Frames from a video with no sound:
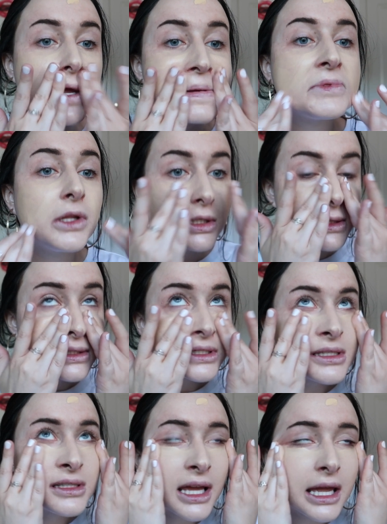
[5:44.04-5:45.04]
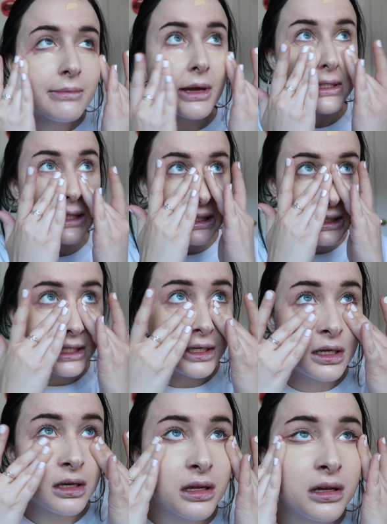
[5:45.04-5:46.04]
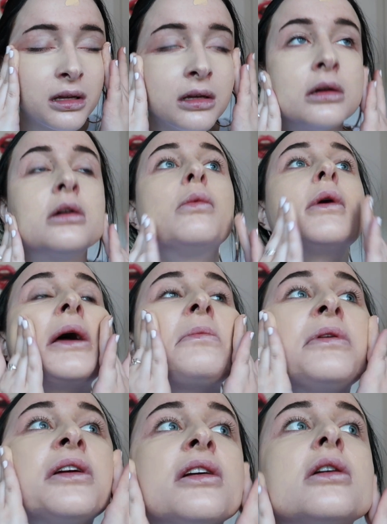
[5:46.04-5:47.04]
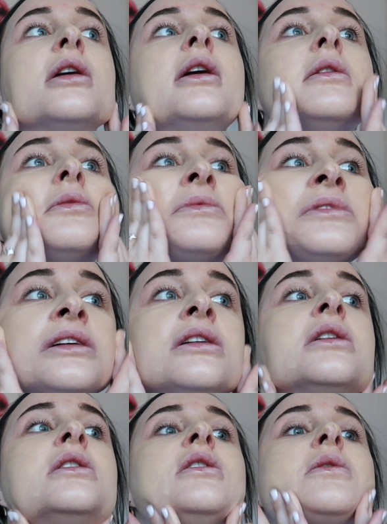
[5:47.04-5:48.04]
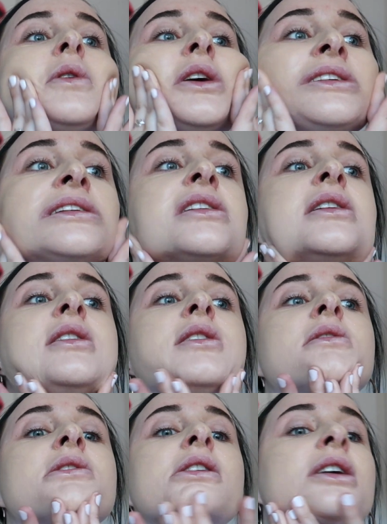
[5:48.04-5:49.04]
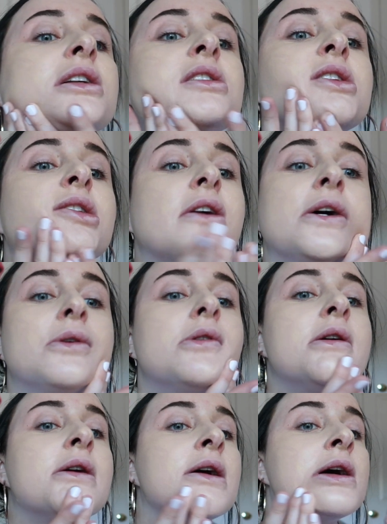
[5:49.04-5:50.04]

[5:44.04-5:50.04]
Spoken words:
it looks the same as it did when I put it on, which is hard to do.